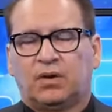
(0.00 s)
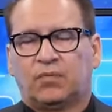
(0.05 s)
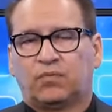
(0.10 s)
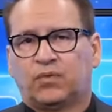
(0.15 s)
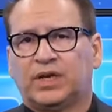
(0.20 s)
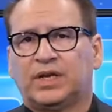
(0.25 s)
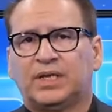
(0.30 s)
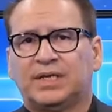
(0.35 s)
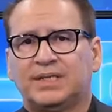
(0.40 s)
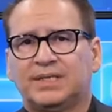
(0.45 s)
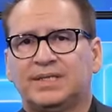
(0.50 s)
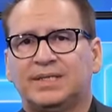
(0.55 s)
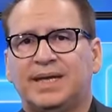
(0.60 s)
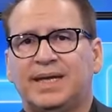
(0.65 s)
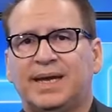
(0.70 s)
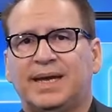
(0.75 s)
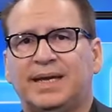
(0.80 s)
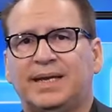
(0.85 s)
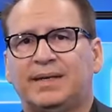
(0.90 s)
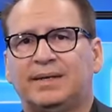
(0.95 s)
real
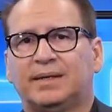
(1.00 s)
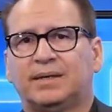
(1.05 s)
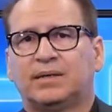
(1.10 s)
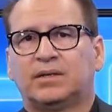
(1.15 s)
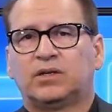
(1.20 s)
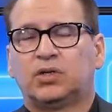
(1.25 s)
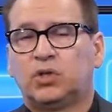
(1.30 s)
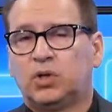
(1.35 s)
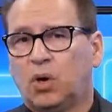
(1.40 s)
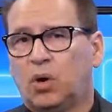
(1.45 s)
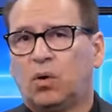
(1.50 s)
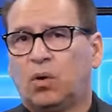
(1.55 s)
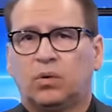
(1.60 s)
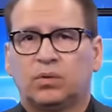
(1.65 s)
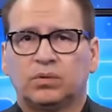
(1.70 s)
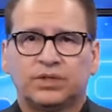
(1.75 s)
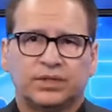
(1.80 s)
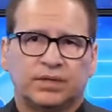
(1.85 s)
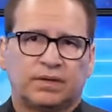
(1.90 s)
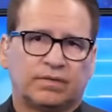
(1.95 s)
estate,
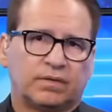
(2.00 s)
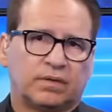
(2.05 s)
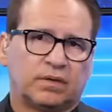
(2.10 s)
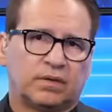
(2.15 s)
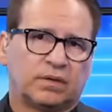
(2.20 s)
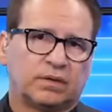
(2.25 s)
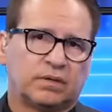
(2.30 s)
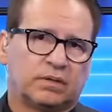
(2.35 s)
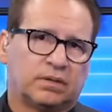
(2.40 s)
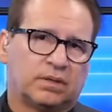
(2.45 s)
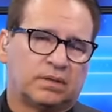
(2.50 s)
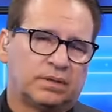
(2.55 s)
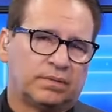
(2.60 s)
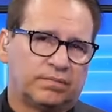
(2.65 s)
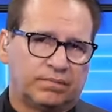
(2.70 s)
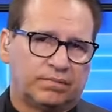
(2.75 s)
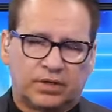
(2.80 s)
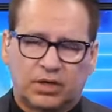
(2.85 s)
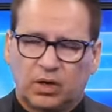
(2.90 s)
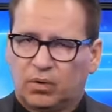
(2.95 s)
gold, silver,
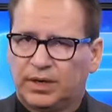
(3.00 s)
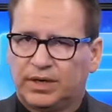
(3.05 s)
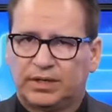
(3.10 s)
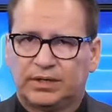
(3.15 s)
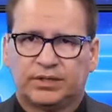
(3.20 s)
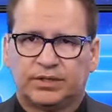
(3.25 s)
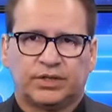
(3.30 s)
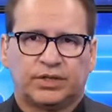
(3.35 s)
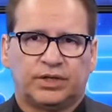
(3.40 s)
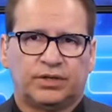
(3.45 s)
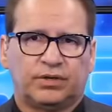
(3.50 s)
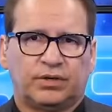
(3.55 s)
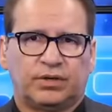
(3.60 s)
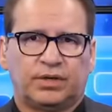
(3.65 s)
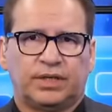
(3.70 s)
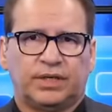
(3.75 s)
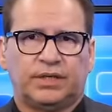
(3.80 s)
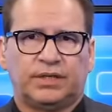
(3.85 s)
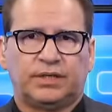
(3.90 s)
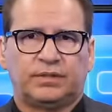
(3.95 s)
going into
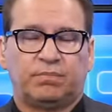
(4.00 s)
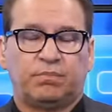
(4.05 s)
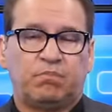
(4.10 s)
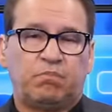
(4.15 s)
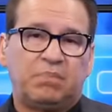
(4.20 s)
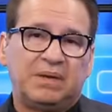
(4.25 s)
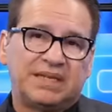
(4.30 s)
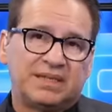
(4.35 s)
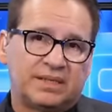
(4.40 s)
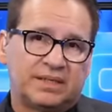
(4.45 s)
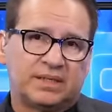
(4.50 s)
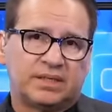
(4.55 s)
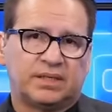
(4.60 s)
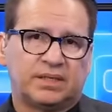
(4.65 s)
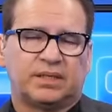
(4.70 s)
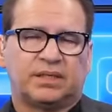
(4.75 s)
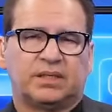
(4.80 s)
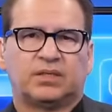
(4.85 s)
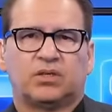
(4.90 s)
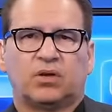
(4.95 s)
securities,
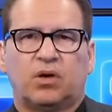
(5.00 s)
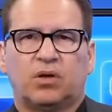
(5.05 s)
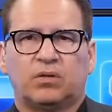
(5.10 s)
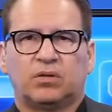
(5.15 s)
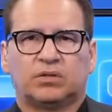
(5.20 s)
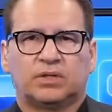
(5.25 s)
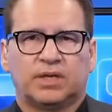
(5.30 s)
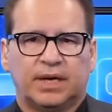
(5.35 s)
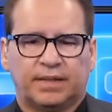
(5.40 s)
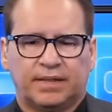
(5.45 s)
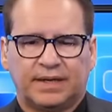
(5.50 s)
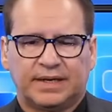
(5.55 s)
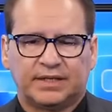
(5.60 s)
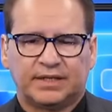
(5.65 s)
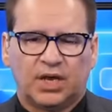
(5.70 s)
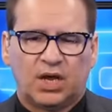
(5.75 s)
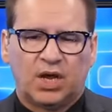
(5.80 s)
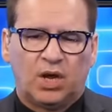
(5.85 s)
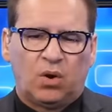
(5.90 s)
businesses, all those kind of things.